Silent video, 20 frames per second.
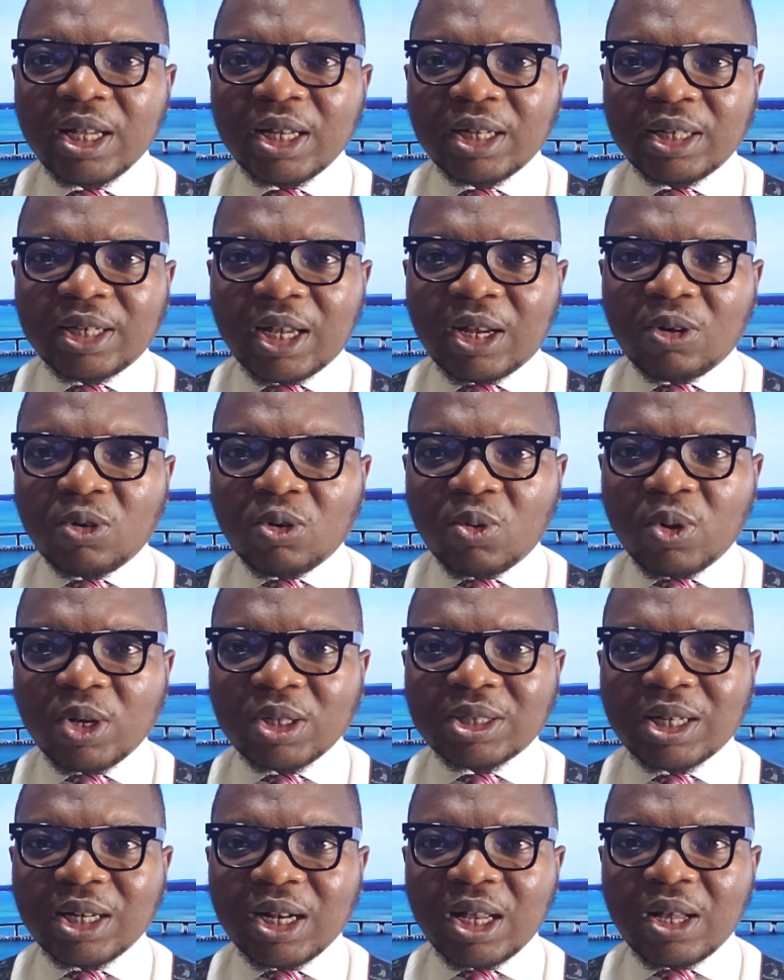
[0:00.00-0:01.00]
their
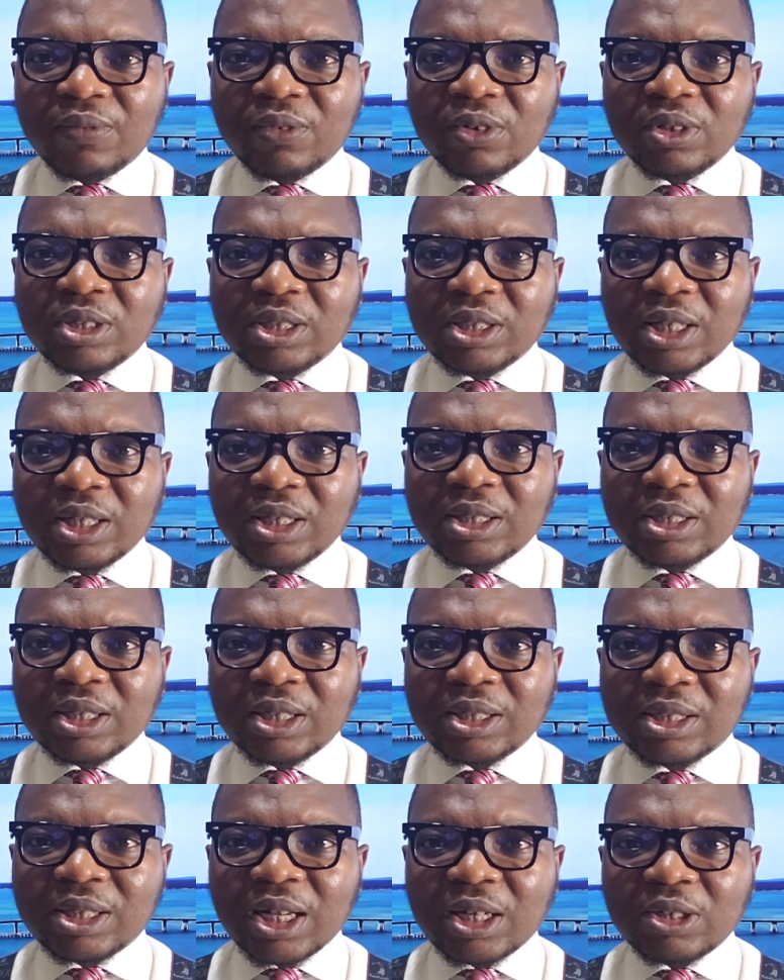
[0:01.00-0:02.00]
lowest level since the
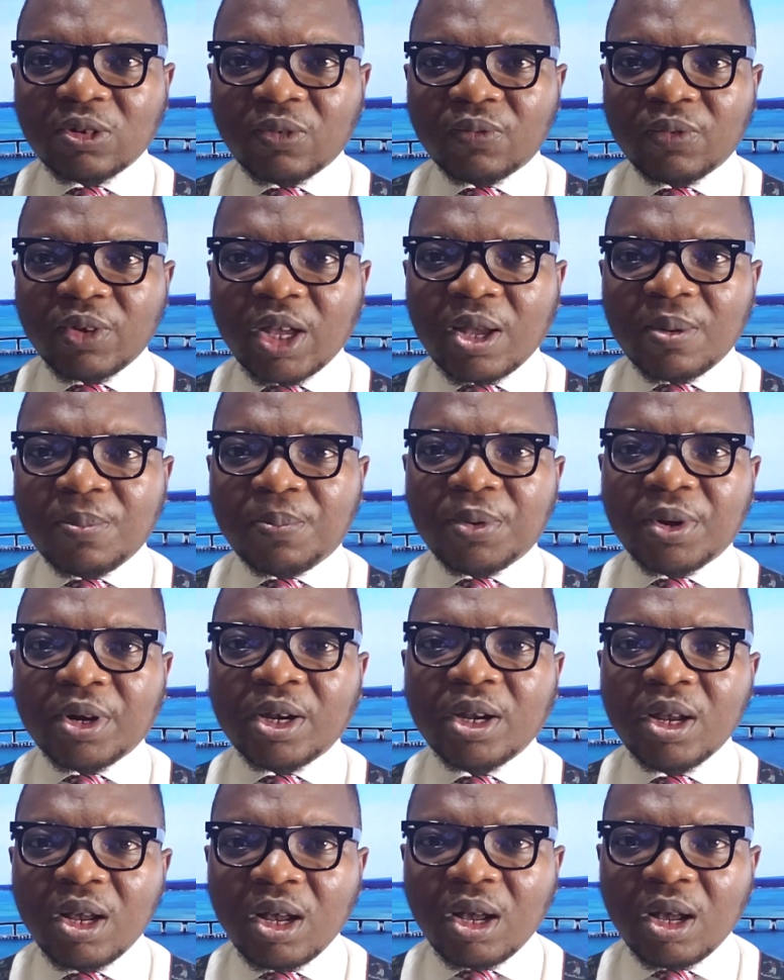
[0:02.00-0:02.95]
start of April,